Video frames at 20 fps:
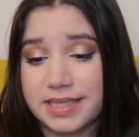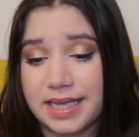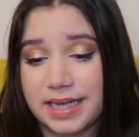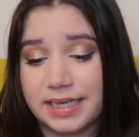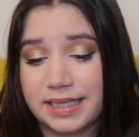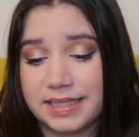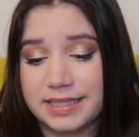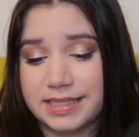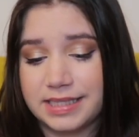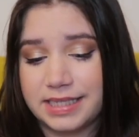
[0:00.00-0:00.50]

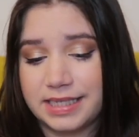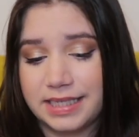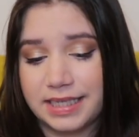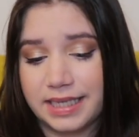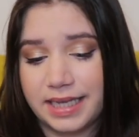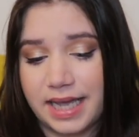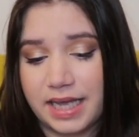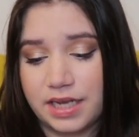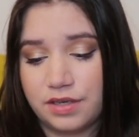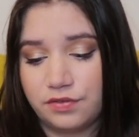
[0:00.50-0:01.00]
and it's the
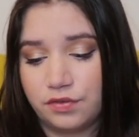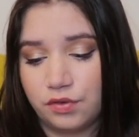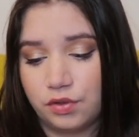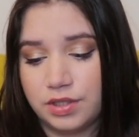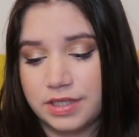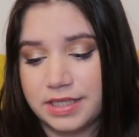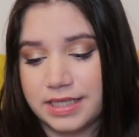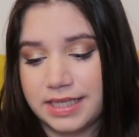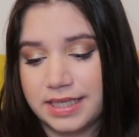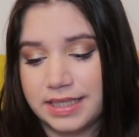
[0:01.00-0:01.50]
Kat
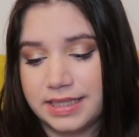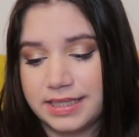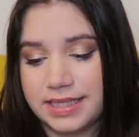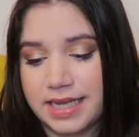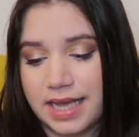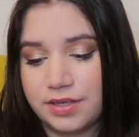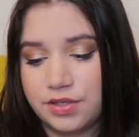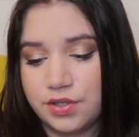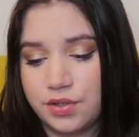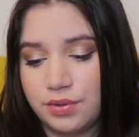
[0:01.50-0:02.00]
Von D
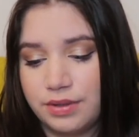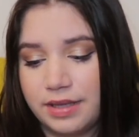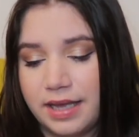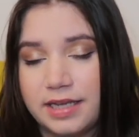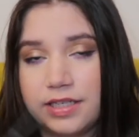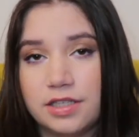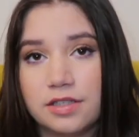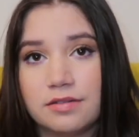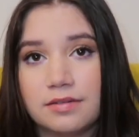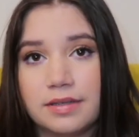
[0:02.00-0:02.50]
tattoo
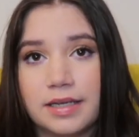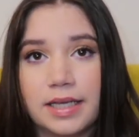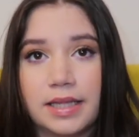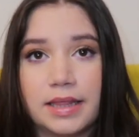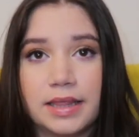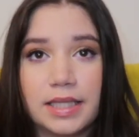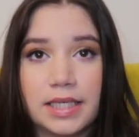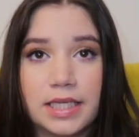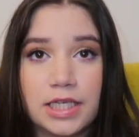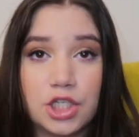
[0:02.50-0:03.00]
liner
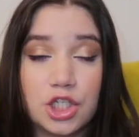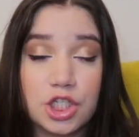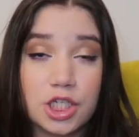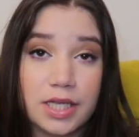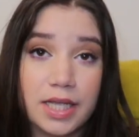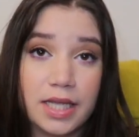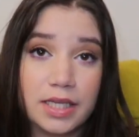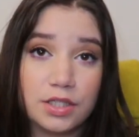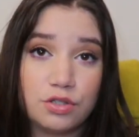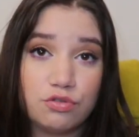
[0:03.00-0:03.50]
in the
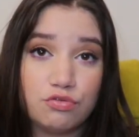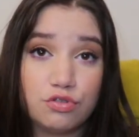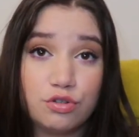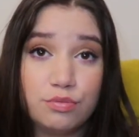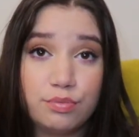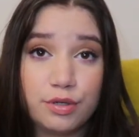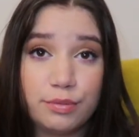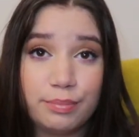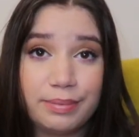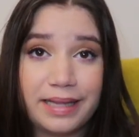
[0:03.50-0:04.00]
shade
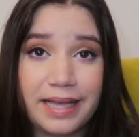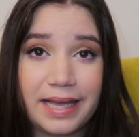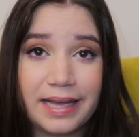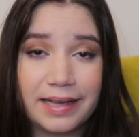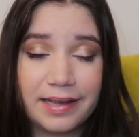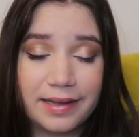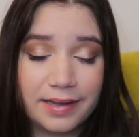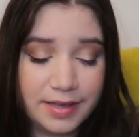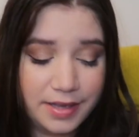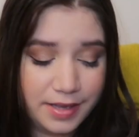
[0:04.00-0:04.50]
Trooper Black.